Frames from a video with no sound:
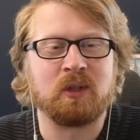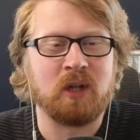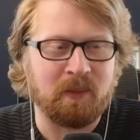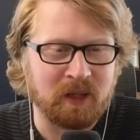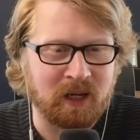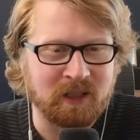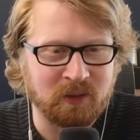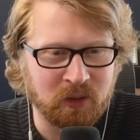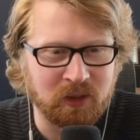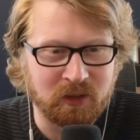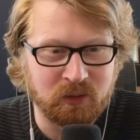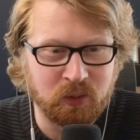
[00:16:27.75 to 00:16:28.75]
job in 19. It
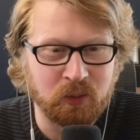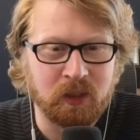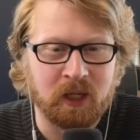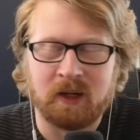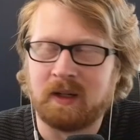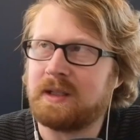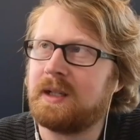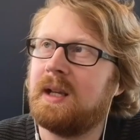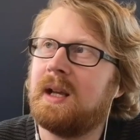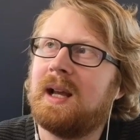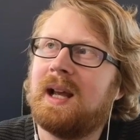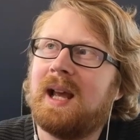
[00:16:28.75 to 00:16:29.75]
took like 2 years.
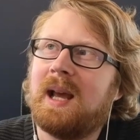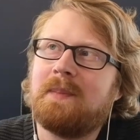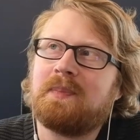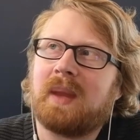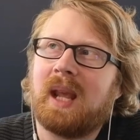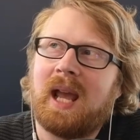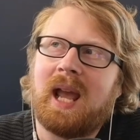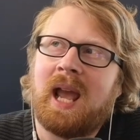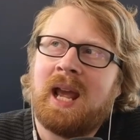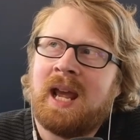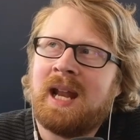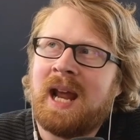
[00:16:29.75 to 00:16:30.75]

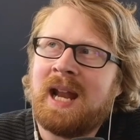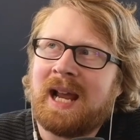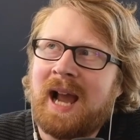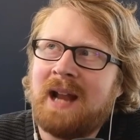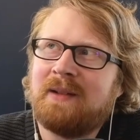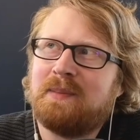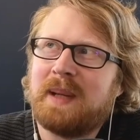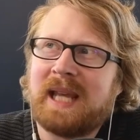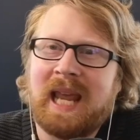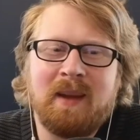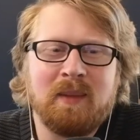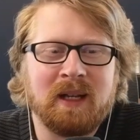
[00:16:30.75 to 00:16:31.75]
And I kind of
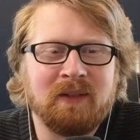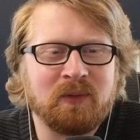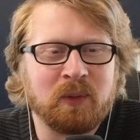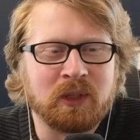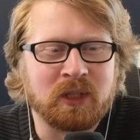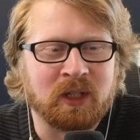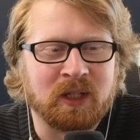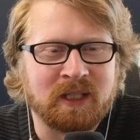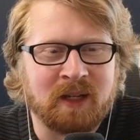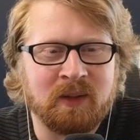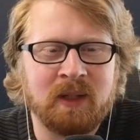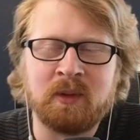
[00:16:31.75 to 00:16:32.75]
became an influencer because
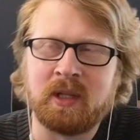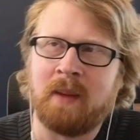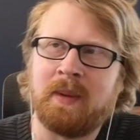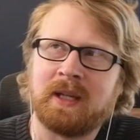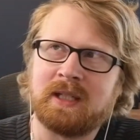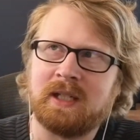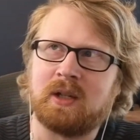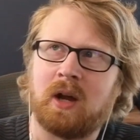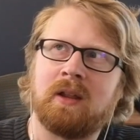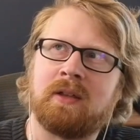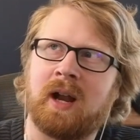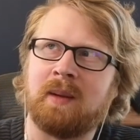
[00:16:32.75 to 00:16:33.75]
I basically
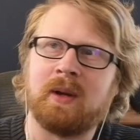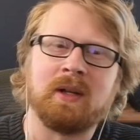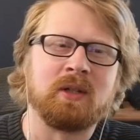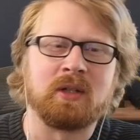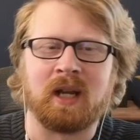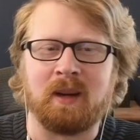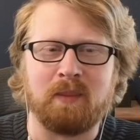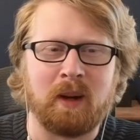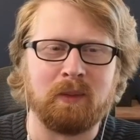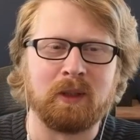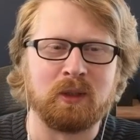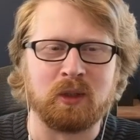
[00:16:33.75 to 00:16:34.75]
thought about it as just like a
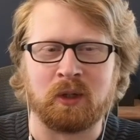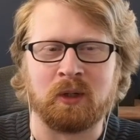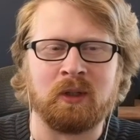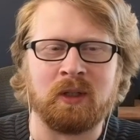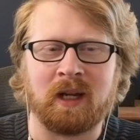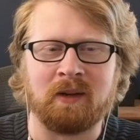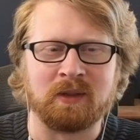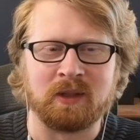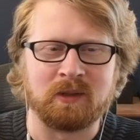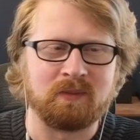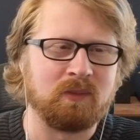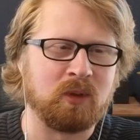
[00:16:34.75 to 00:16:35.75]
public journal. Like I was
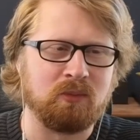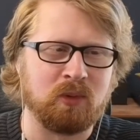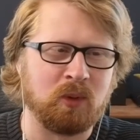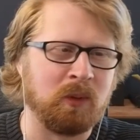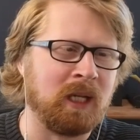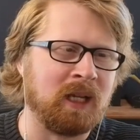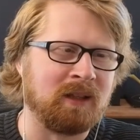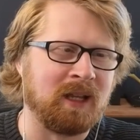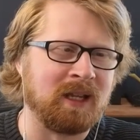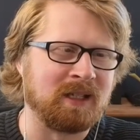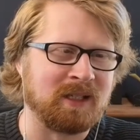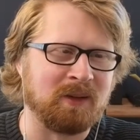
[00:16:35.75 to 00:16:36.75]
just tweeting
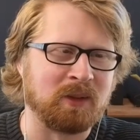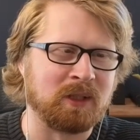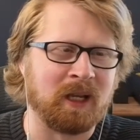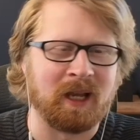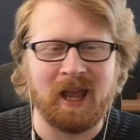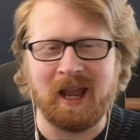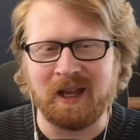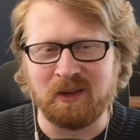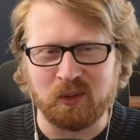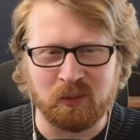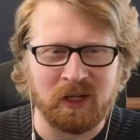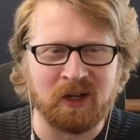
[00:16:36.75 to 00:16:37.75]
things. It was like, hey, in
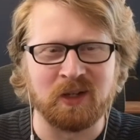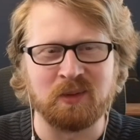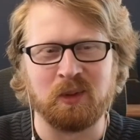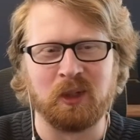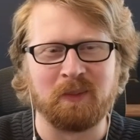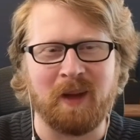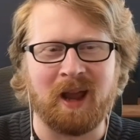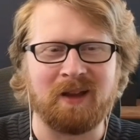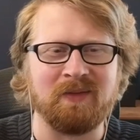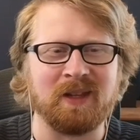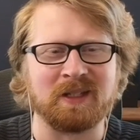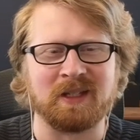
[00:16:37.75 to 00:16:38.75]
3 years we'll look back
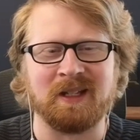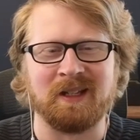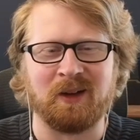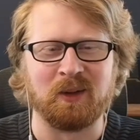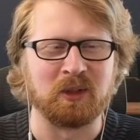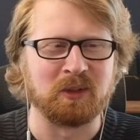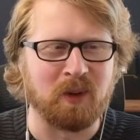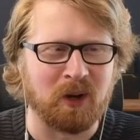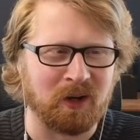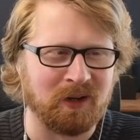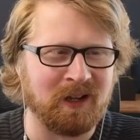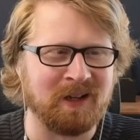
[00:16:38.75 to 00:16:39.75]
on this and I'll look
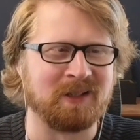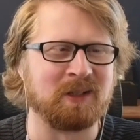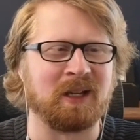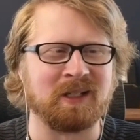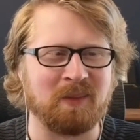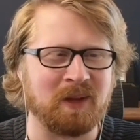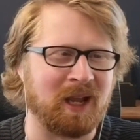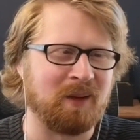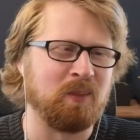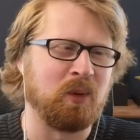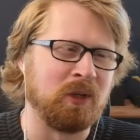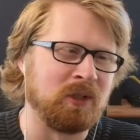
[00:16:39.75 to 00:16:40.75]
smart. And it's like something I can
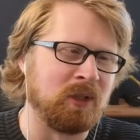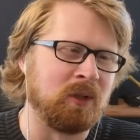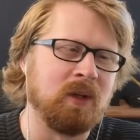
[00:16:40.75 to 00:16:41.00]
point to